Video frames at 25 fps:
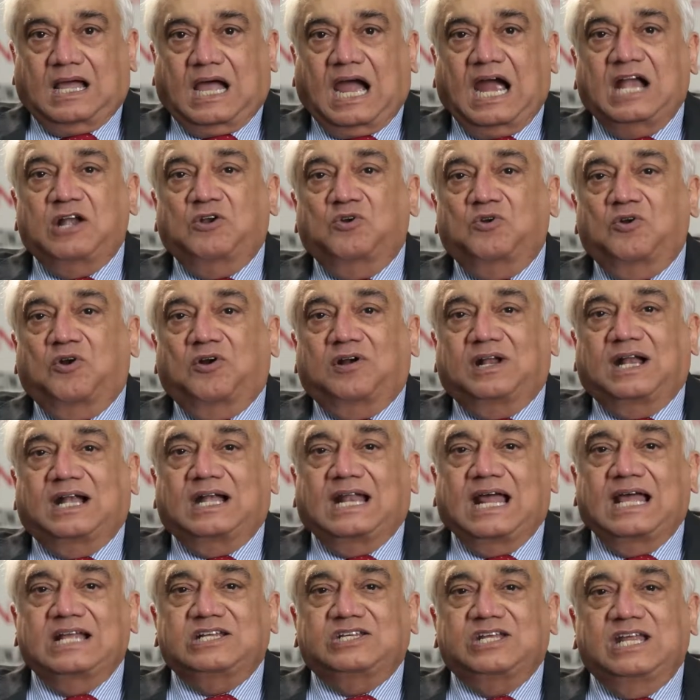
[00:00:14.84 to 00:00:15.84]
I do not
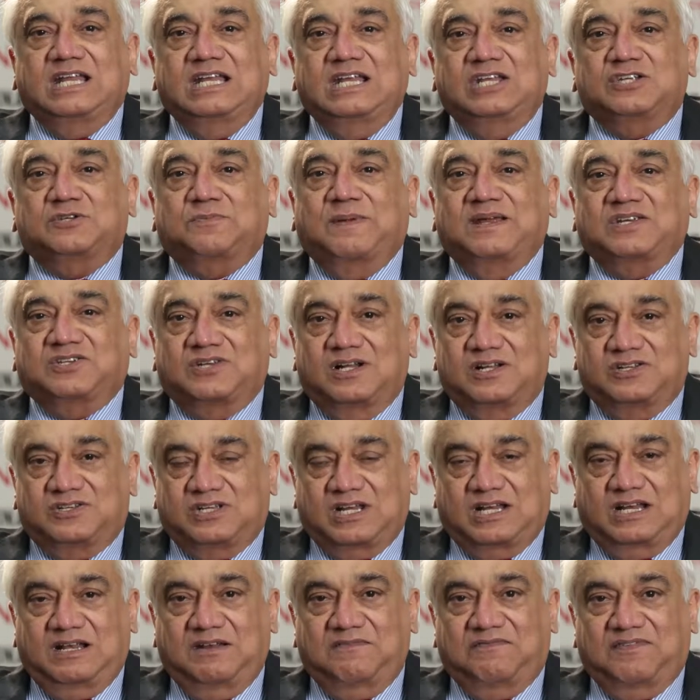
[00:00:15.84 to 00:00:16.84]
attach any special
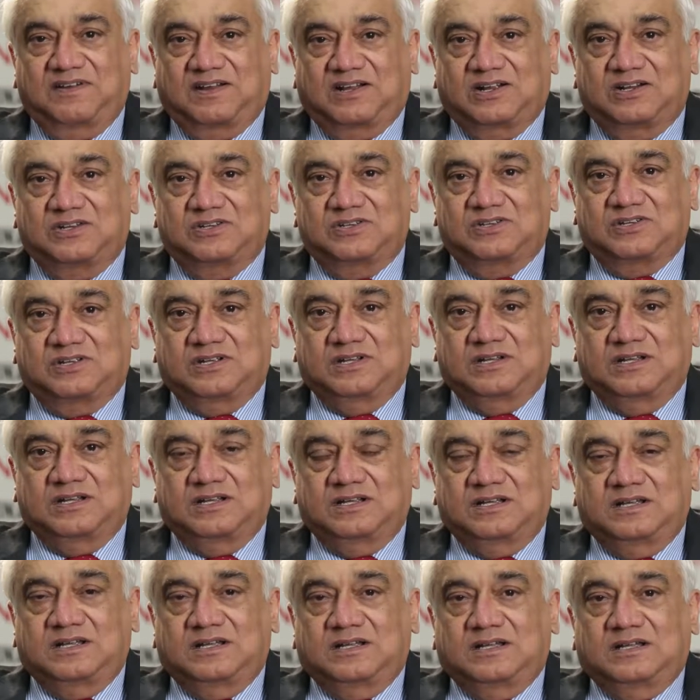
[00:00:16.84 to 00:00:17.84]
significance
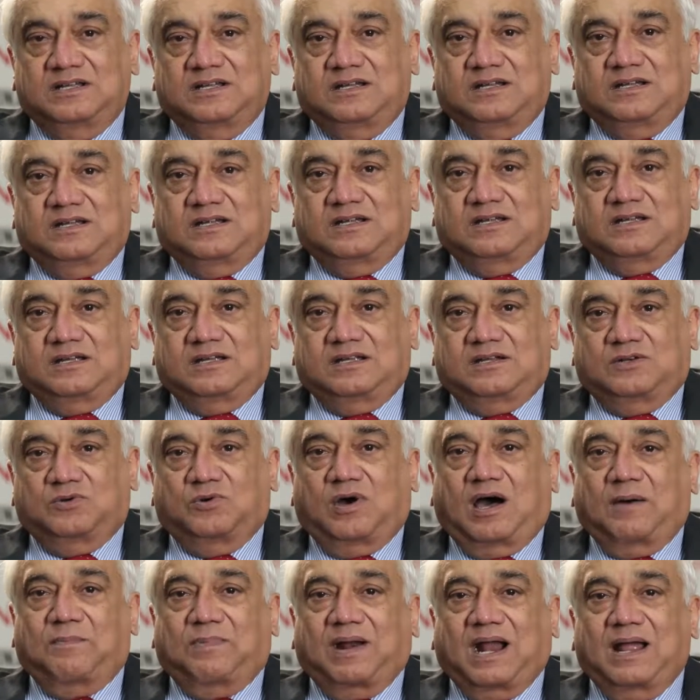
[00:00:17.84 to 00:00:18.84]

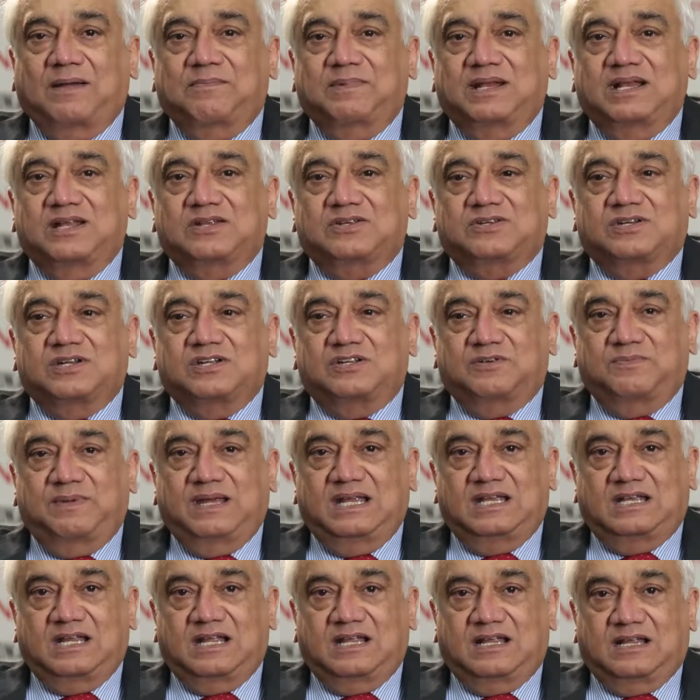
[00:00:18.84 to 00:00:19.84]
to our Prime Minister's
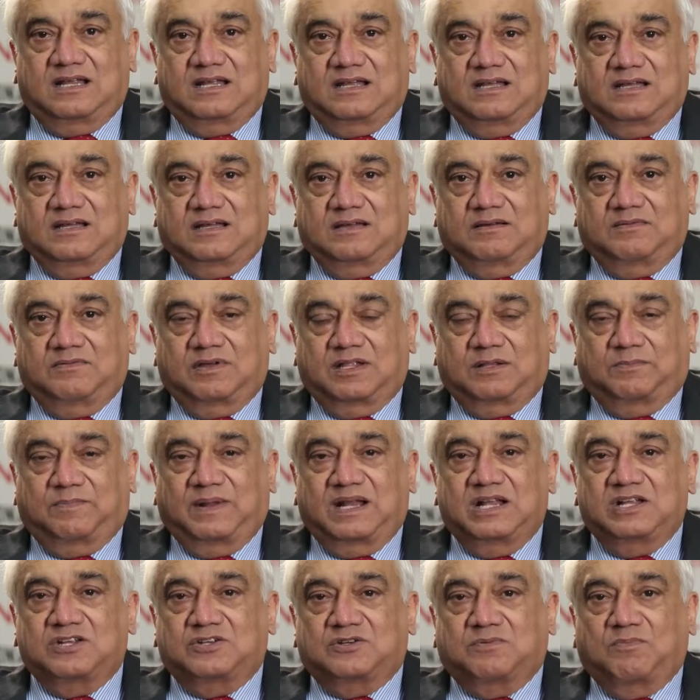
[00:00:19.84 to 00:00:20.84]
meeting with
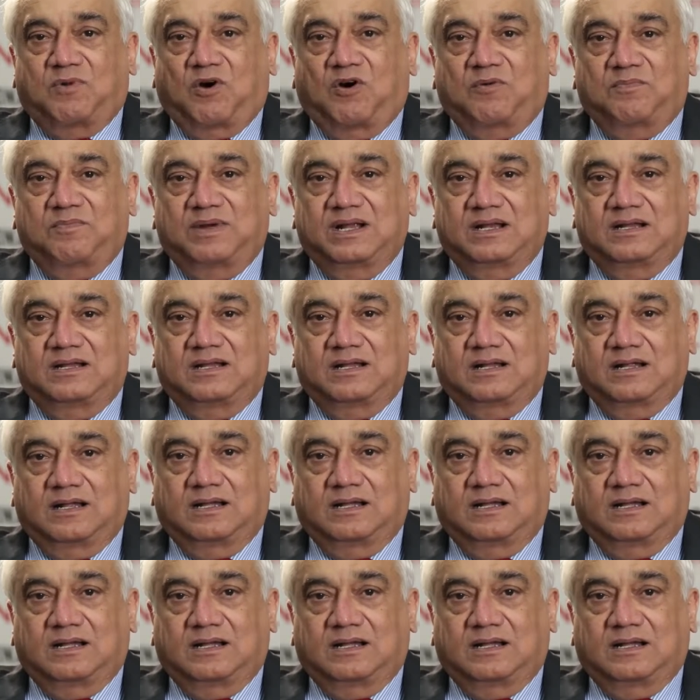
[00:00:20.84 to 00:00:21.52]
Prince Mohammed